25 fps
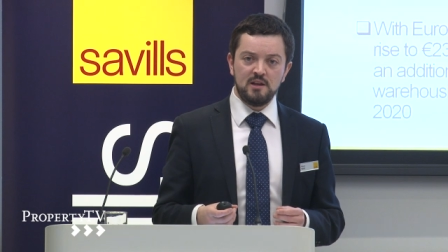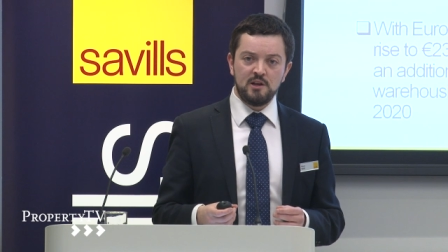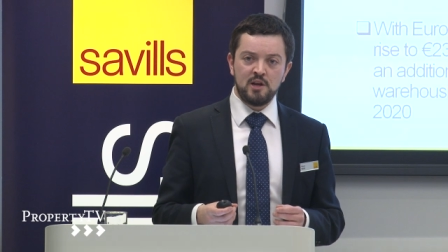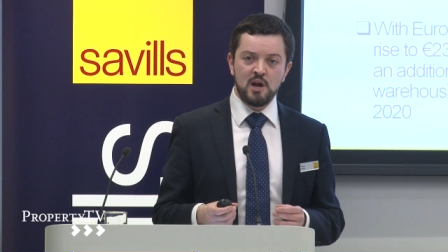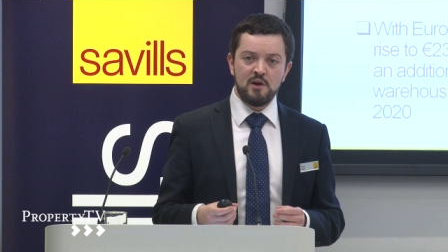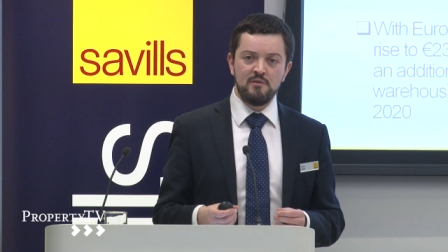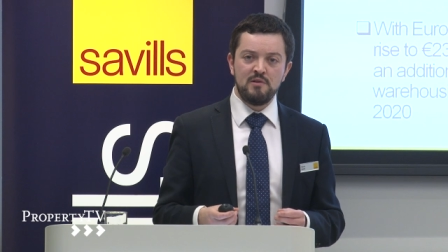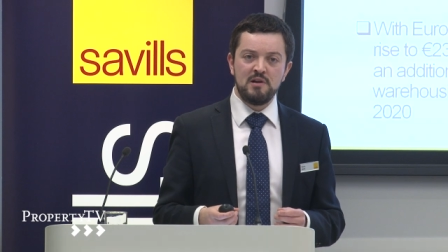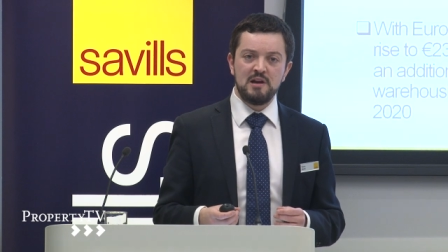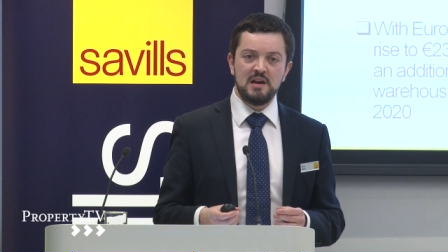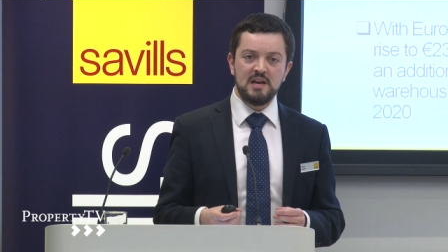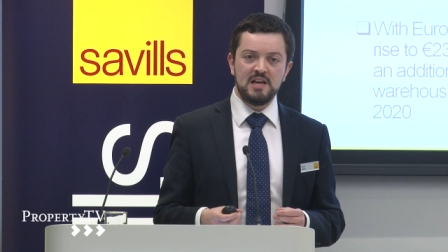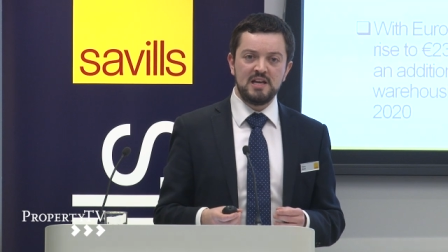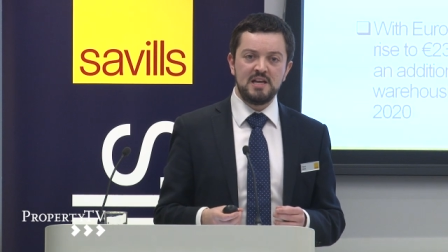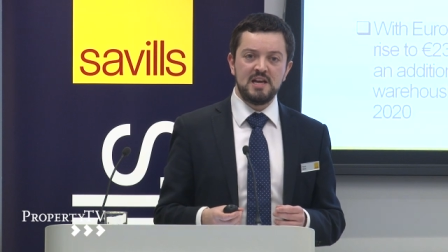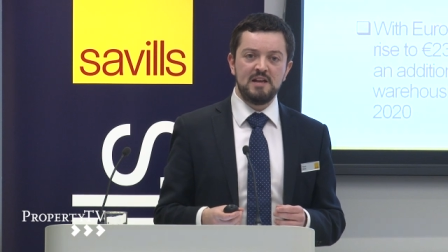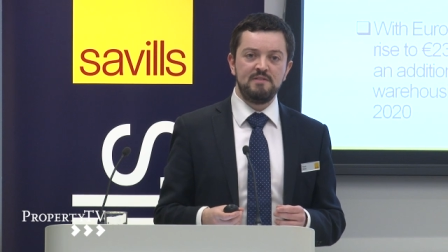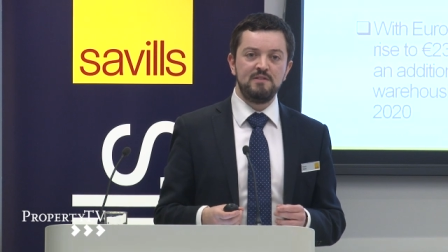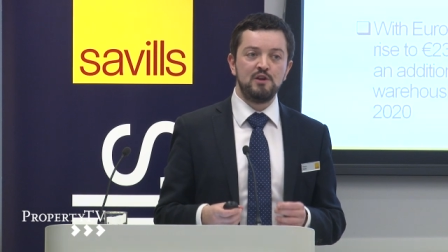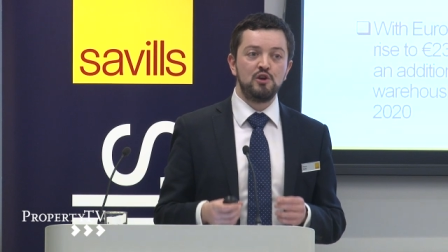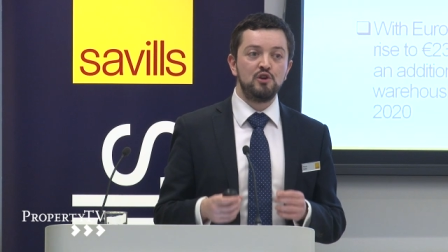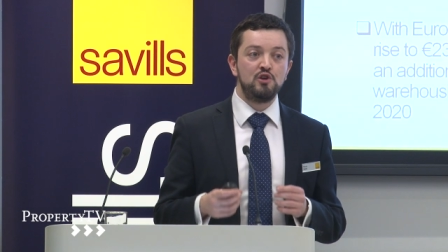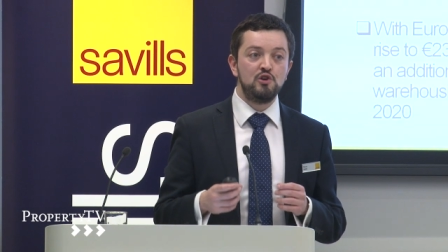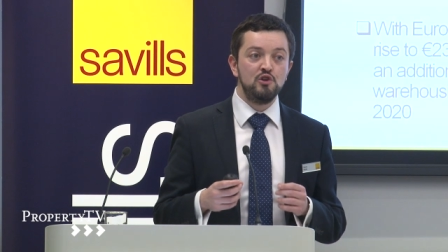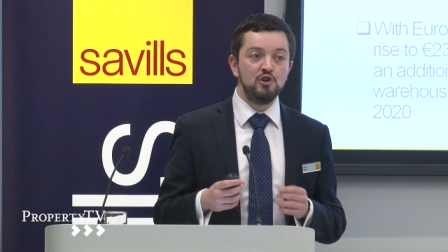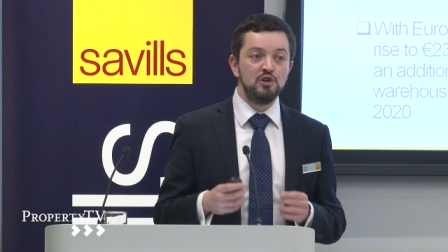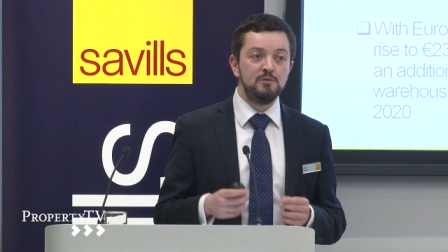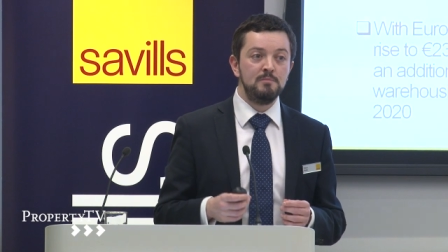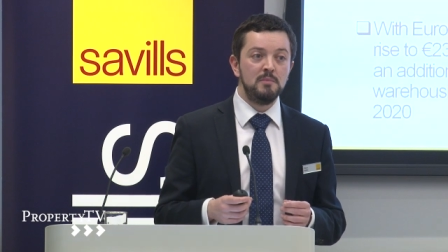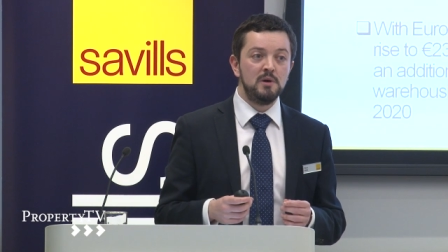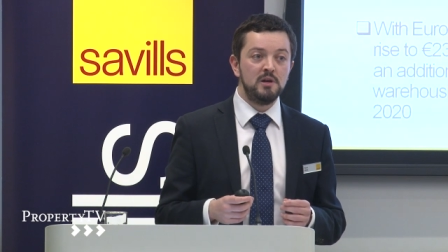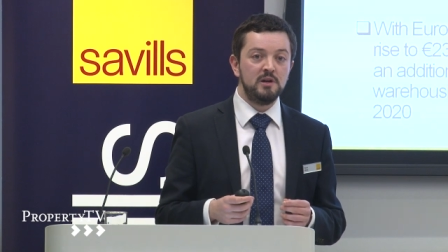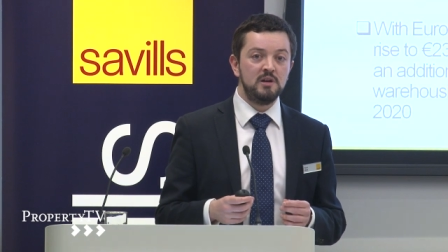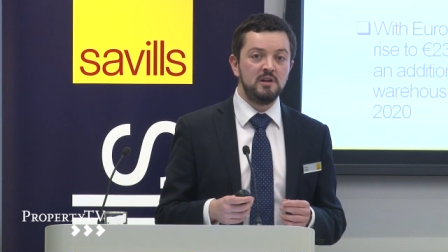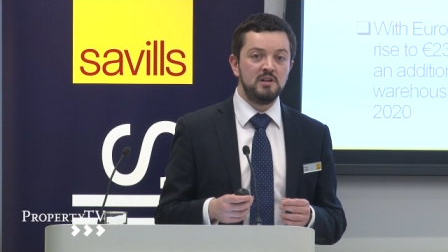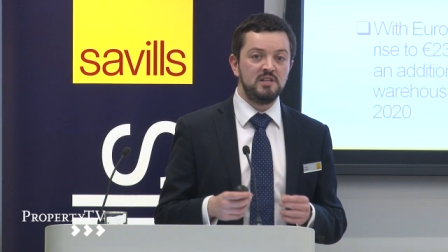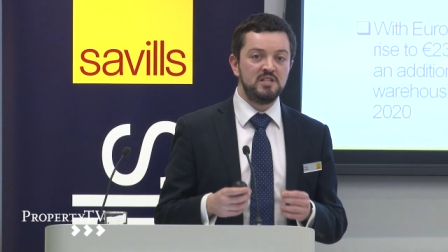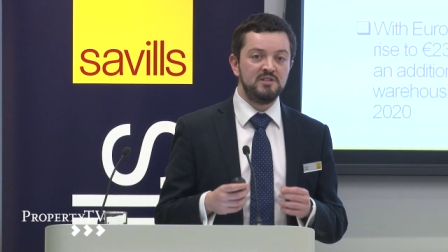currently in the
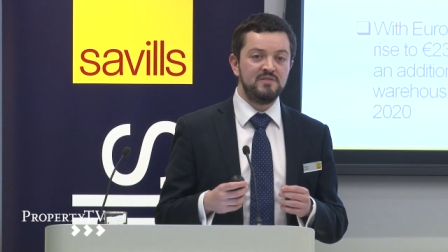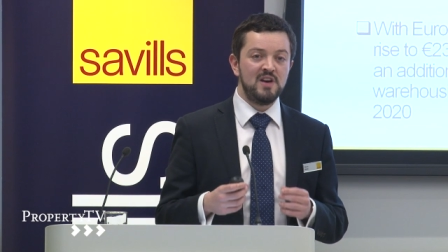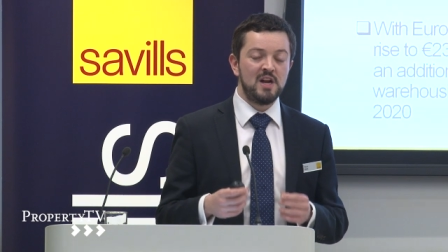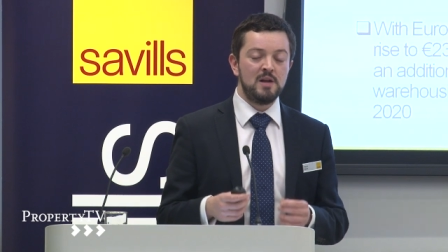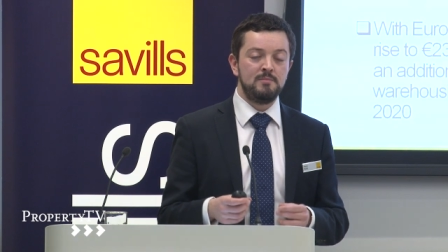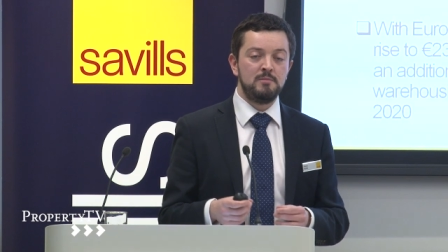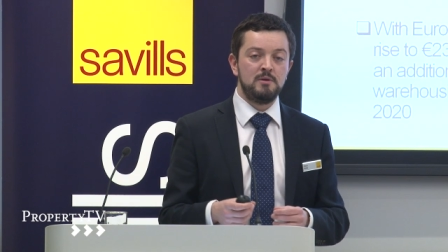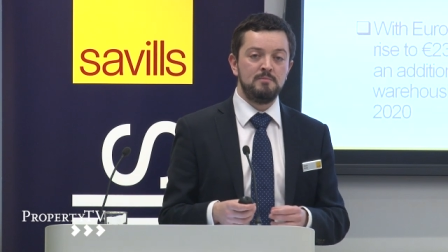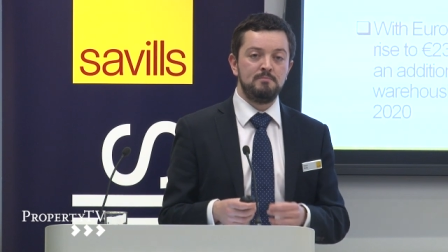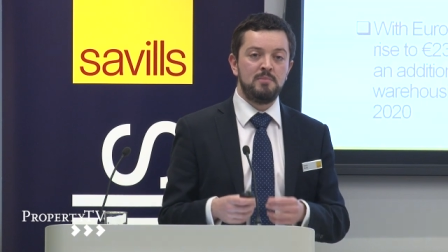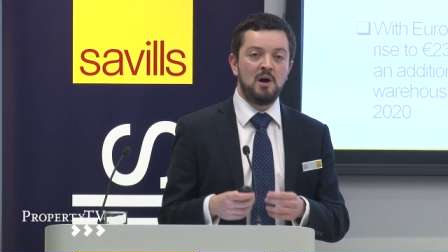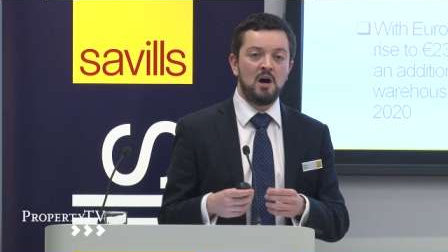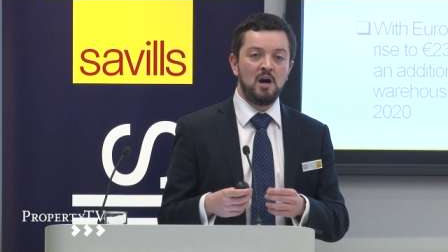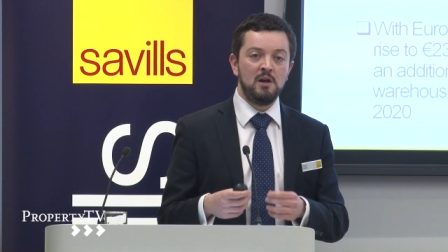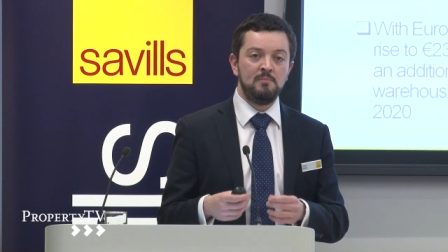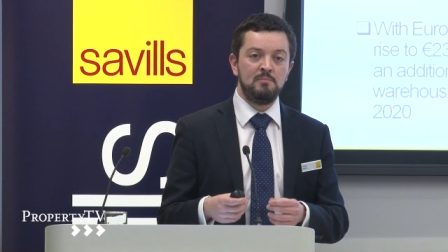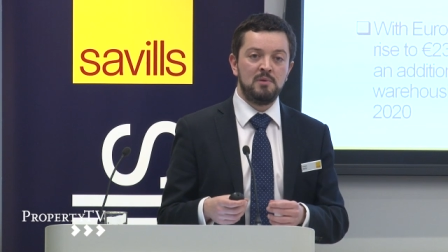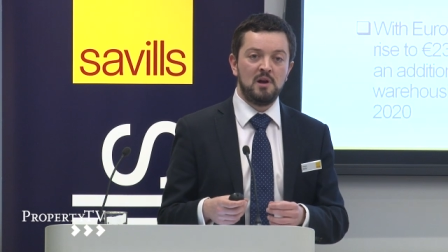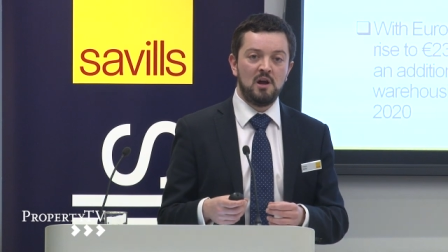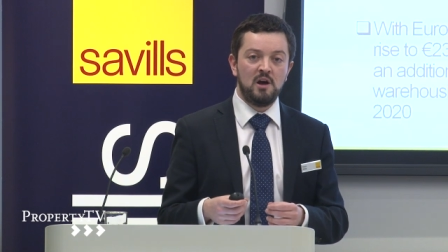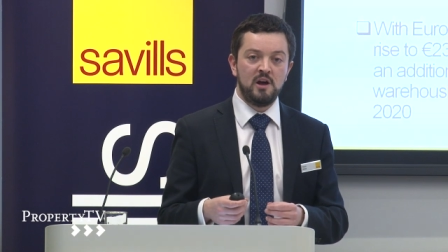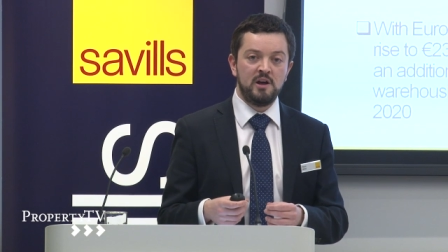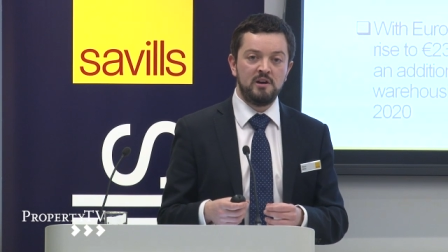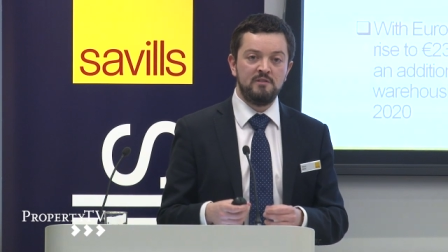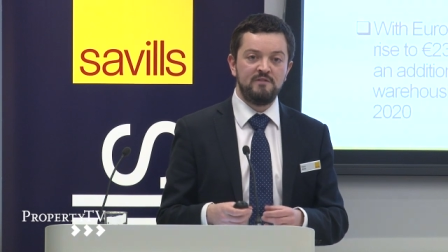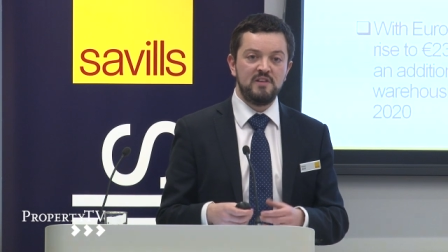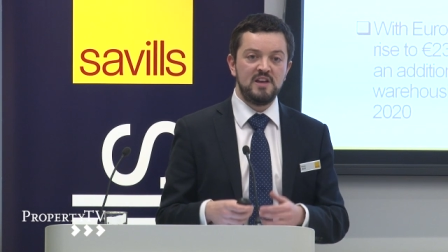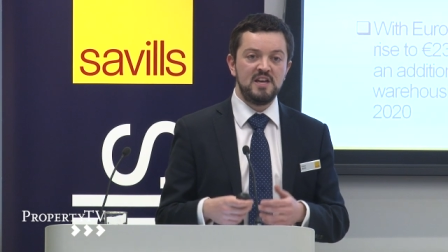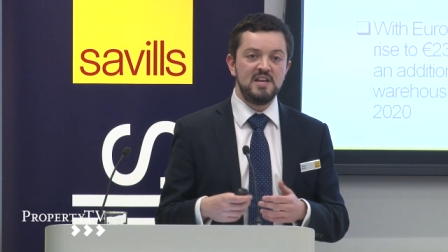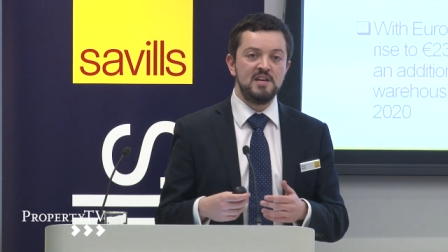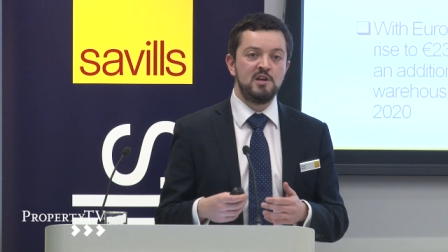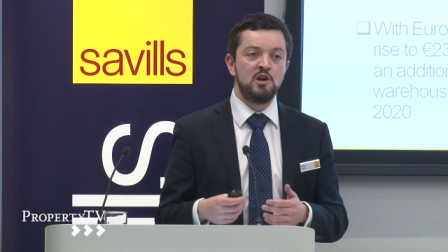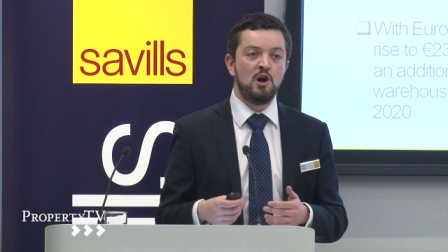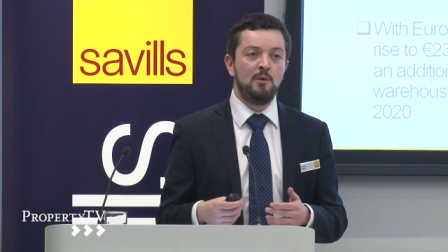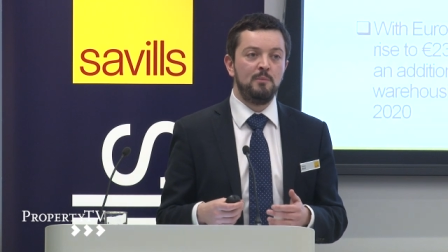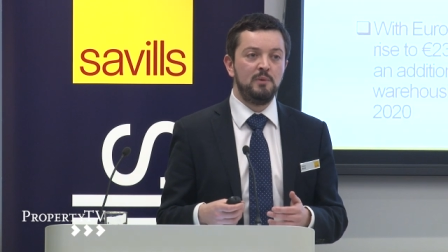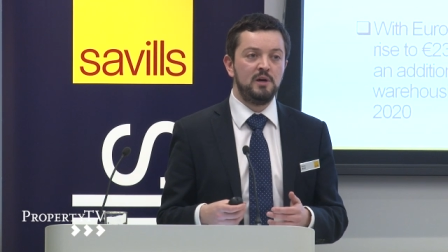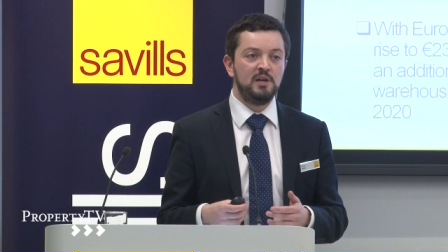Goodman development pipeline for
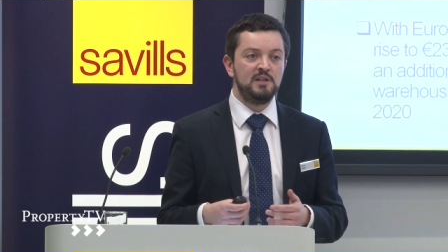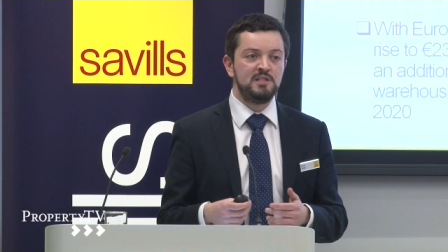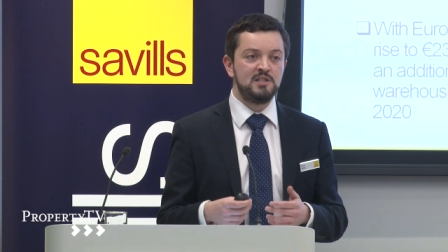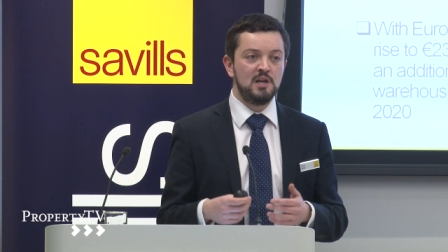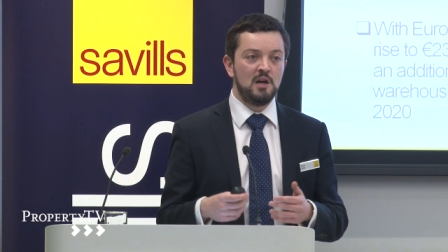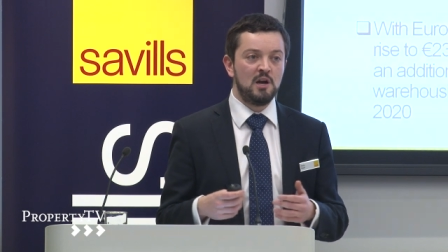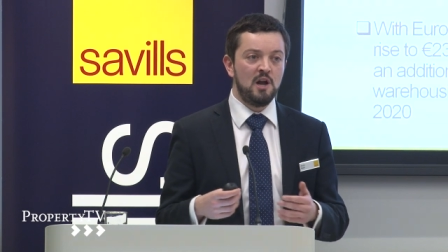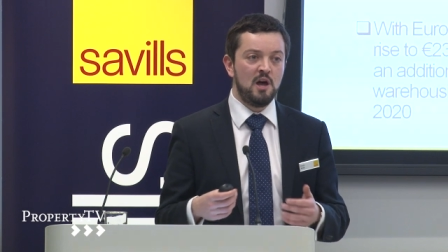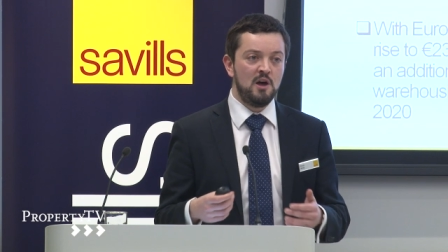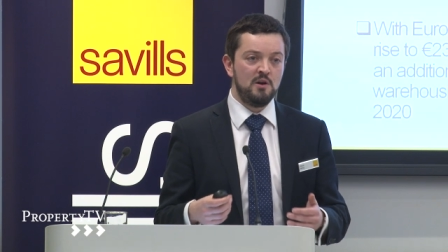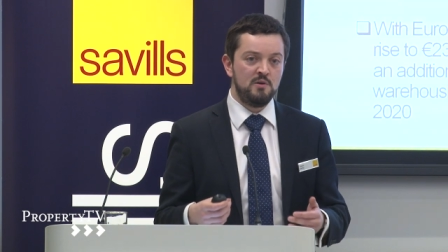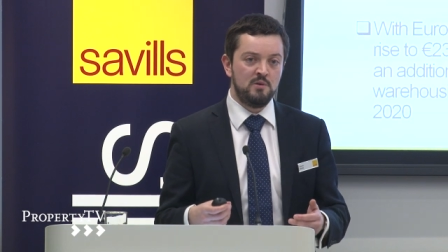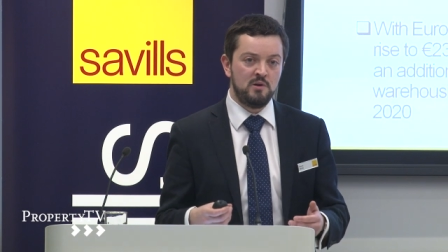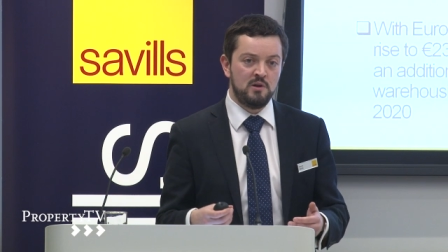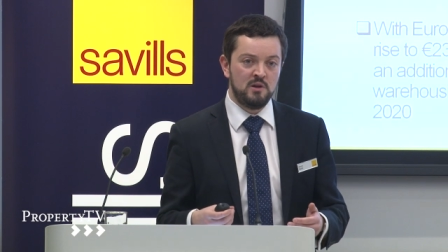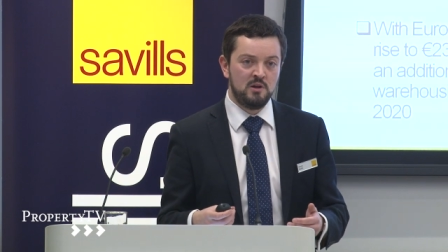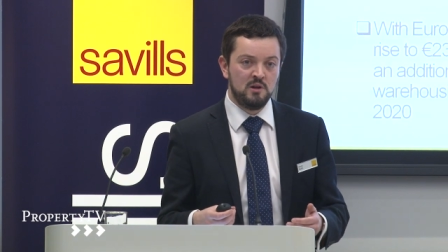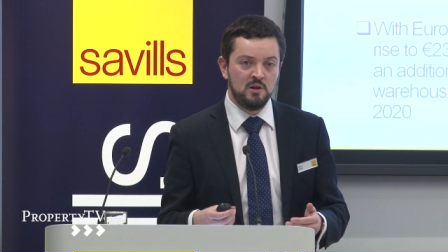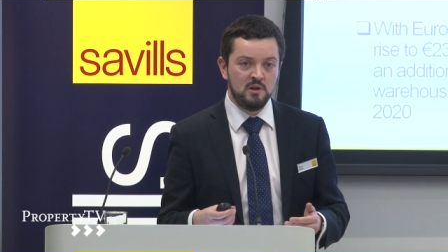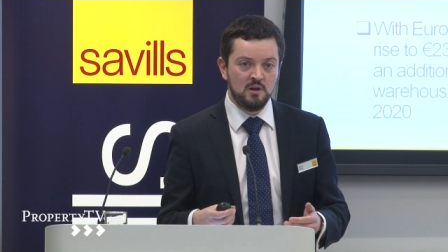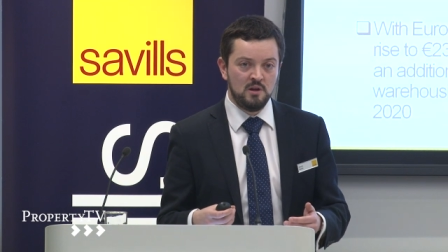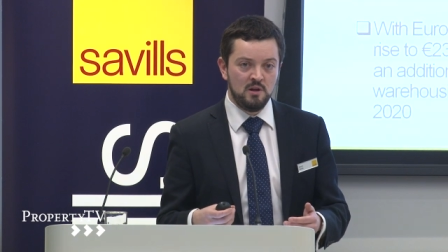e-commerce alone.